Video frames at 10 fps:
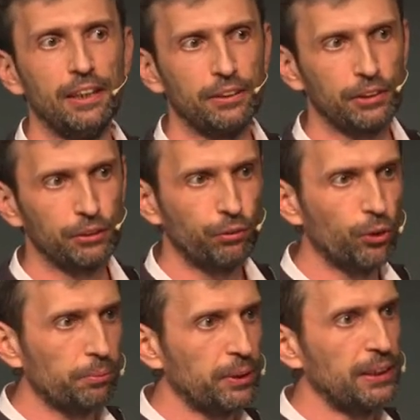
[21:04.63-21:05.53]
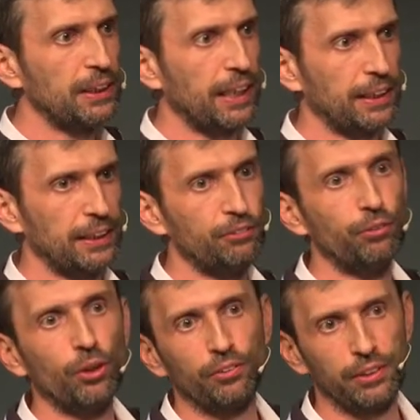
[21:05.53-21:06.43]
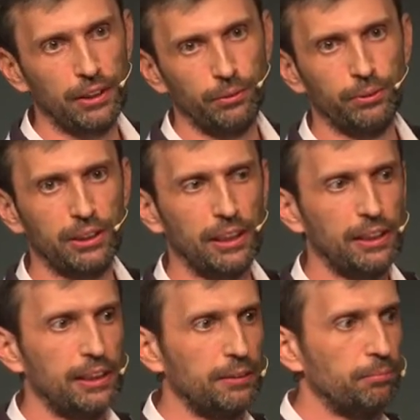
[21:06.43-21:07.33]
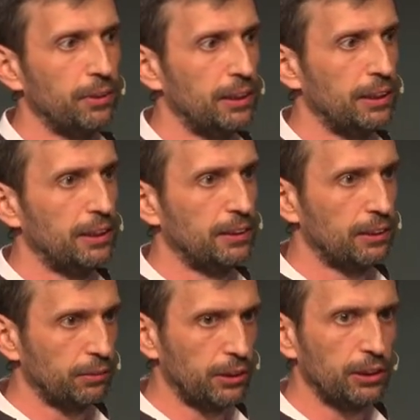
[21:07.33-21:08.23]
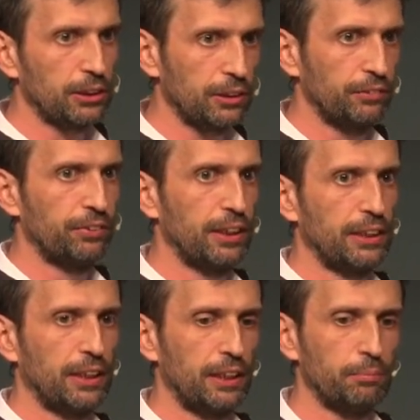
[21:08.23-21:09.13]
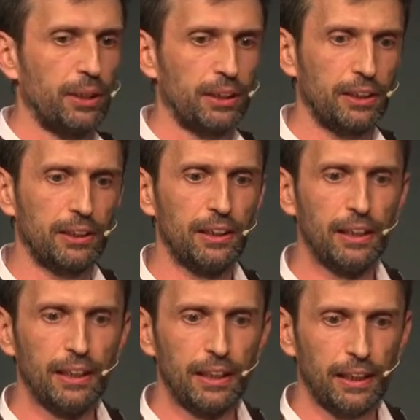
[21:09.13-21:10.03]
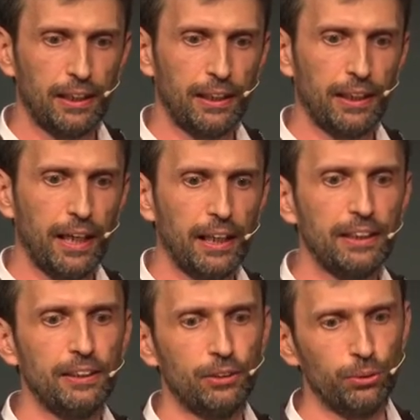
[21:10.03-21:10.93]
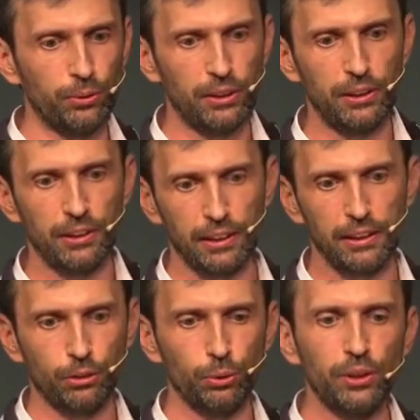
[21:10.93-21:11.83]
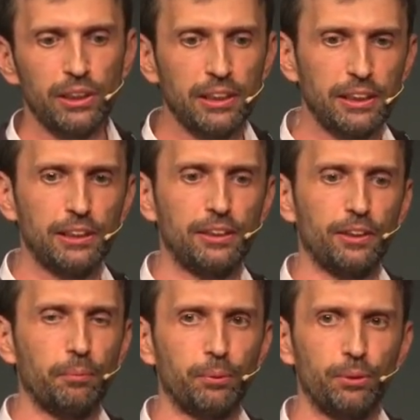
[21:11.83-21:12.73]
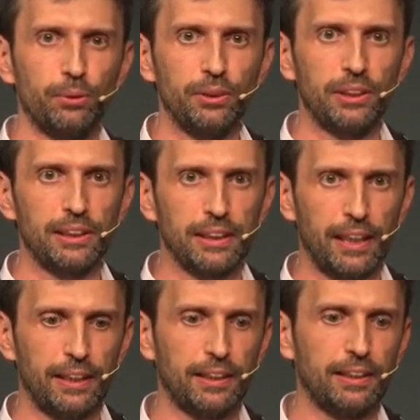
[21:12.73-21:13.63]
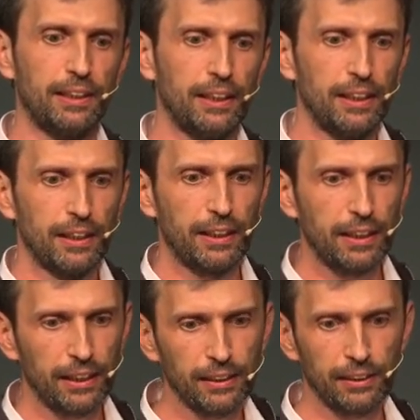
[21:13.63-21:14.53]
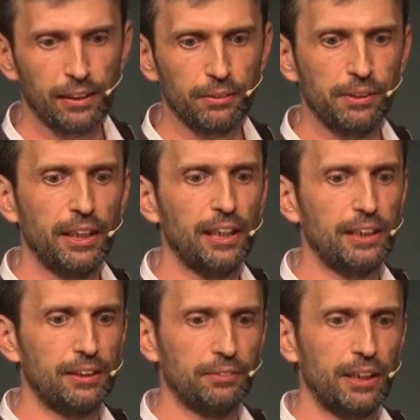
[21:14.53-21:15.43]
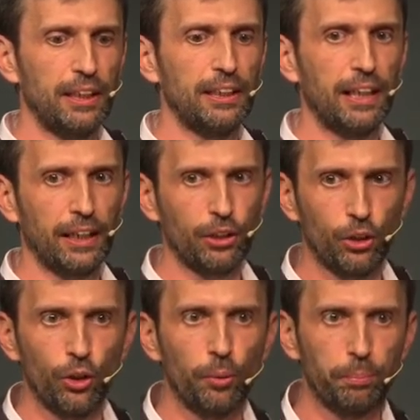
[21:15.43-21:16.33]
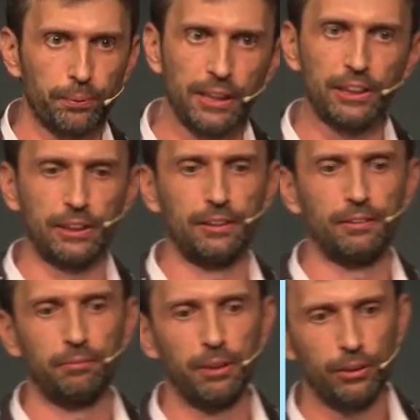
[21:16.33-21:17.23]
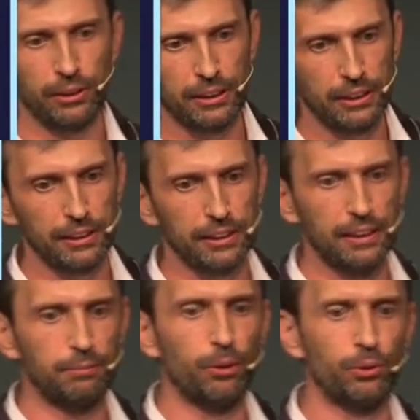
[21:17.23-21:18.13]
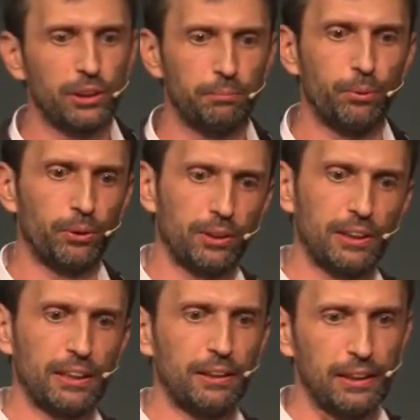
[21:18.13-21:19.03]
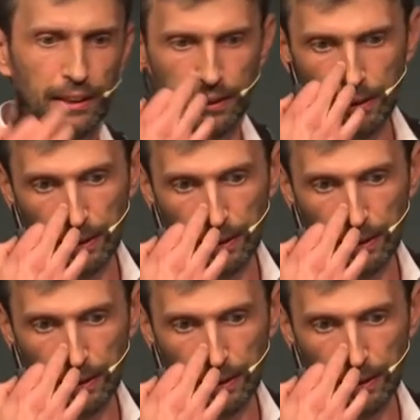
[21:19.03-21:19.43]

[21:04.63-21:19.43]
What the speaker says: transforming and evolving, I would say, the traditional philatelic market, adding to it digital opportunities, and then creating really a cooperation, because this is the most important. The